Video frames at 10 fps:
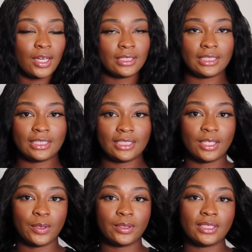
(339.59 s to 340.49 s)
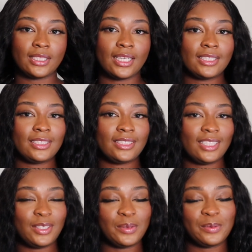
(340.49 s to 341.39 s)
On this note,
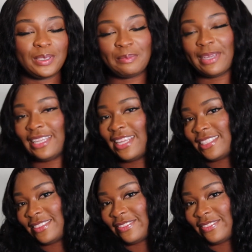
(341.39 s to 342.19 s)
see you in my next